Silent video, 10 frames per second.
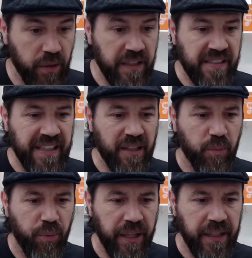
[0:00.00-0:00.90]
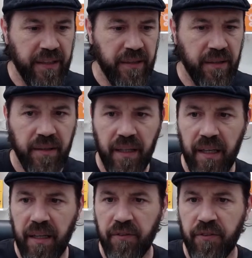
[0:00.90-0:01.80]
Let's celebrate
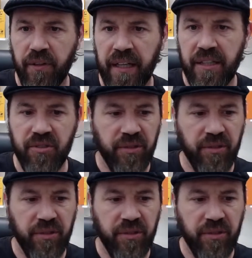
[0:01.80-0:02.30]
uh, for Andrew